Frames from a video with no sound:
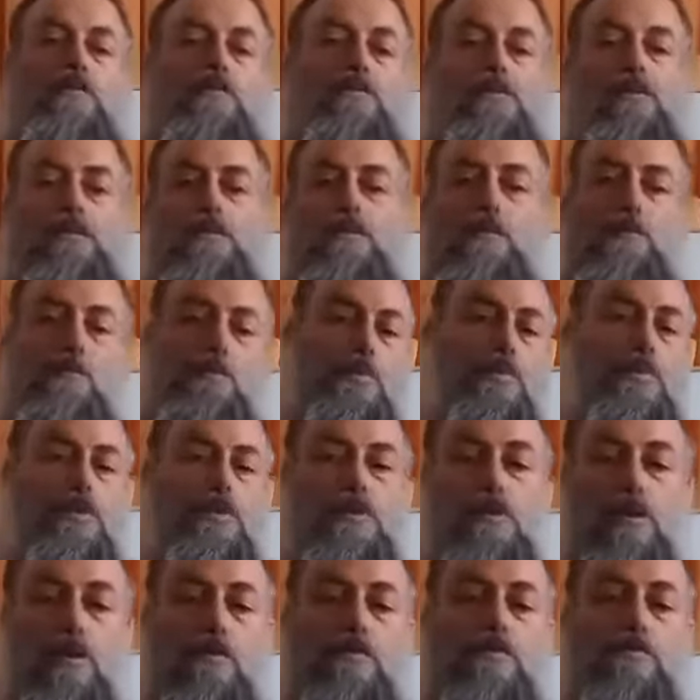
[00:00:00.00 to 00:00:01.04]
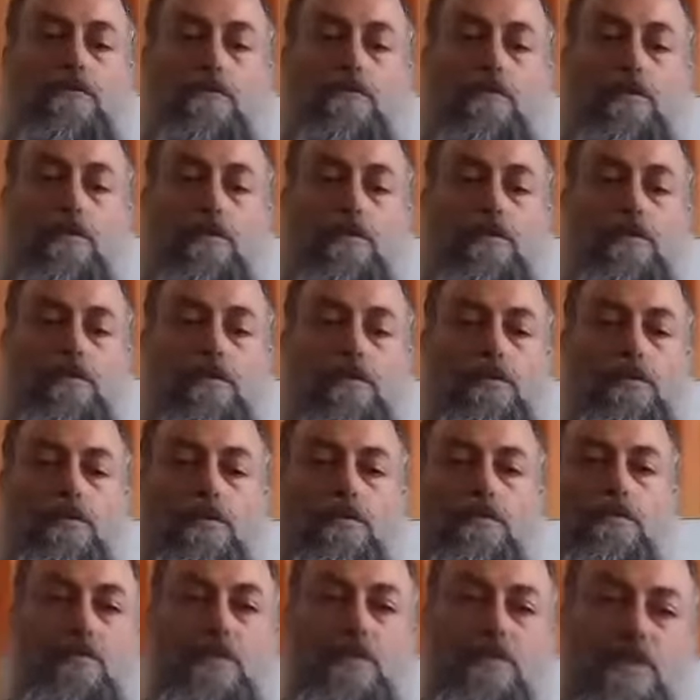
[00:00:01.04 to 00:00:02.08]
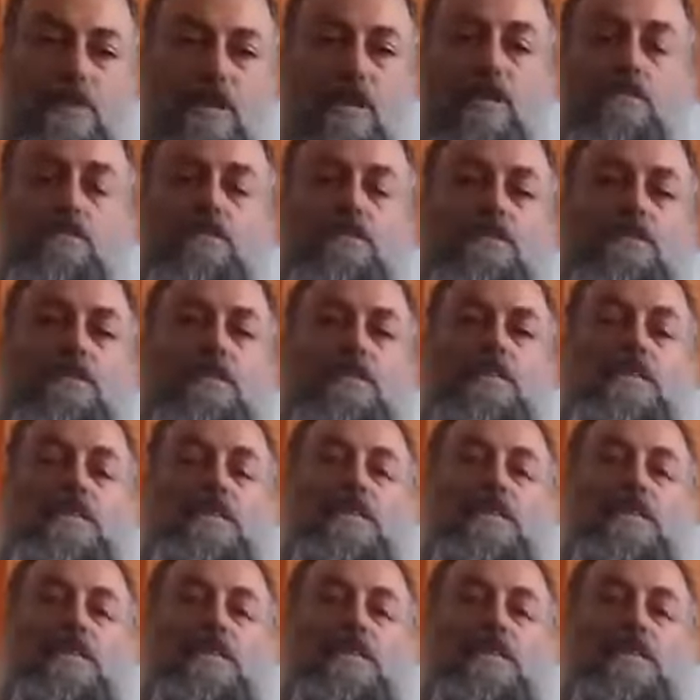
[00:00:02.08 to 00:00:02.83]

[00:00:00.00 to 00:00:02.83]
the period of redeemed,